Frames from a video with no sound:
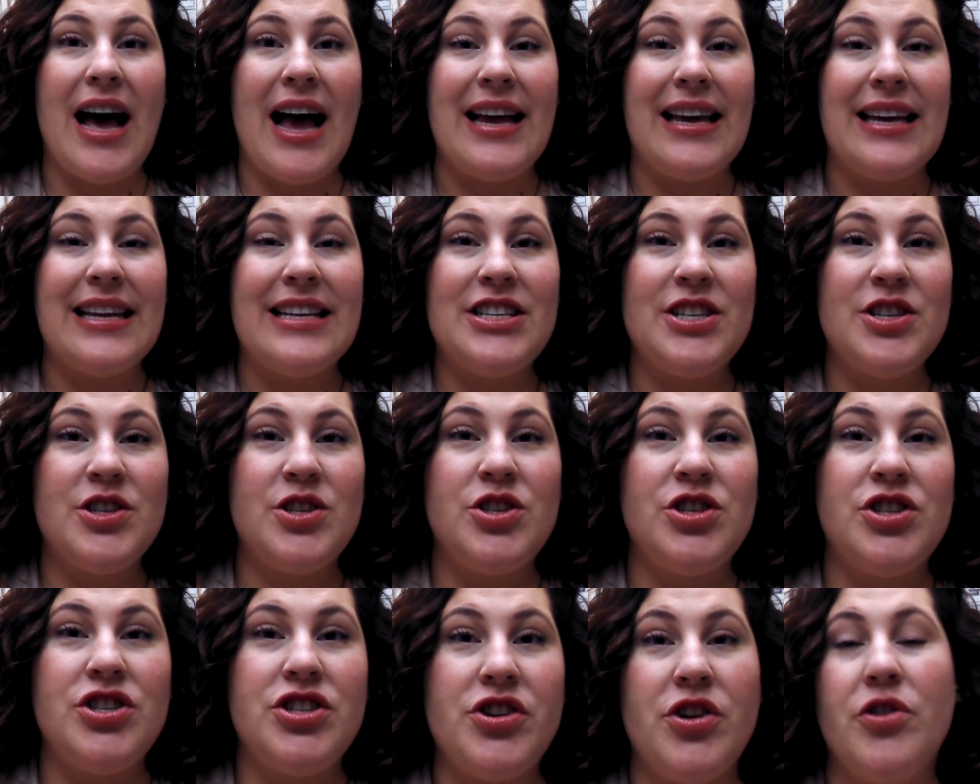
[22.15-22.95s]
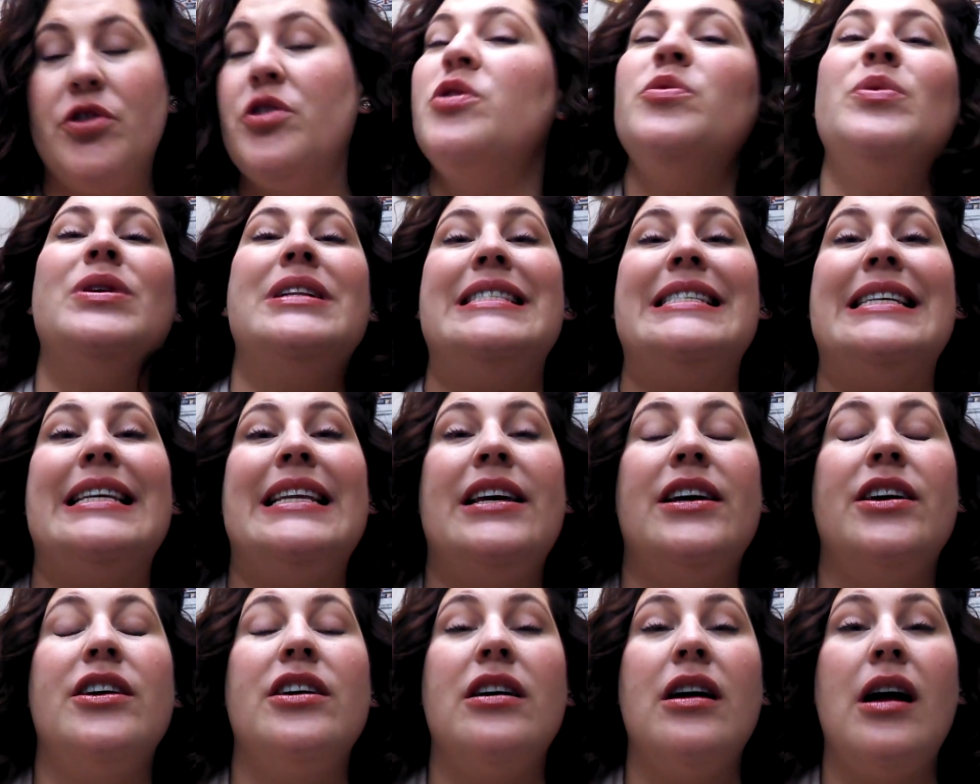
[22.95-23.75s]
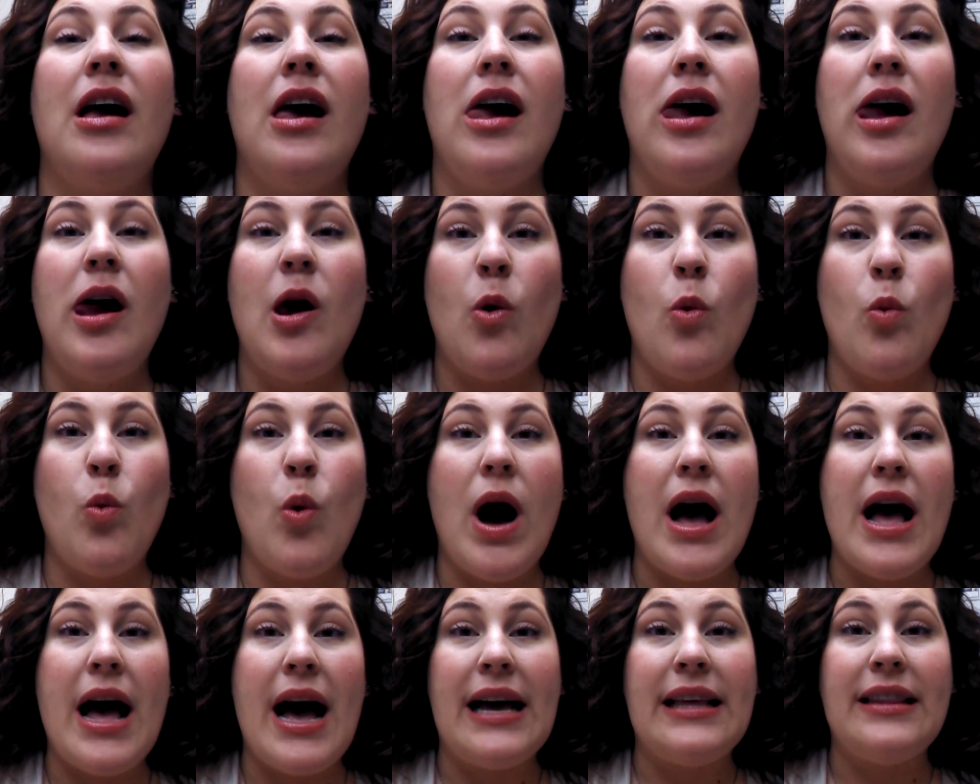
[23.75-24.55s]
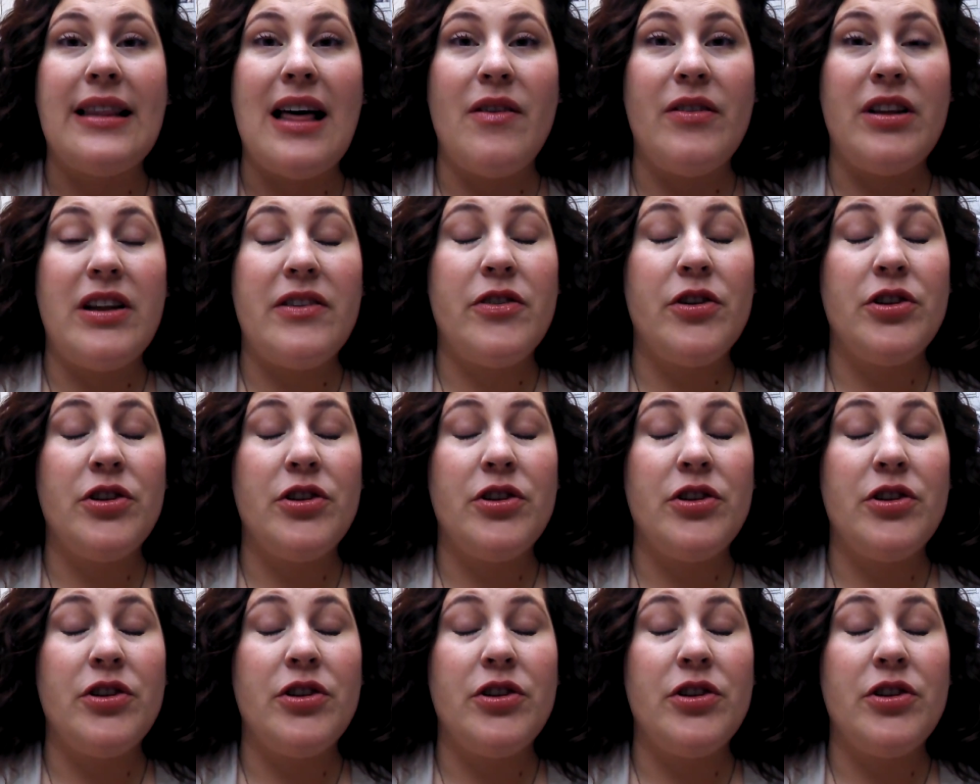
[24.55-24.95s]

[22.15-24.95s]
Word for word: I can just show you what's in here, why I love it.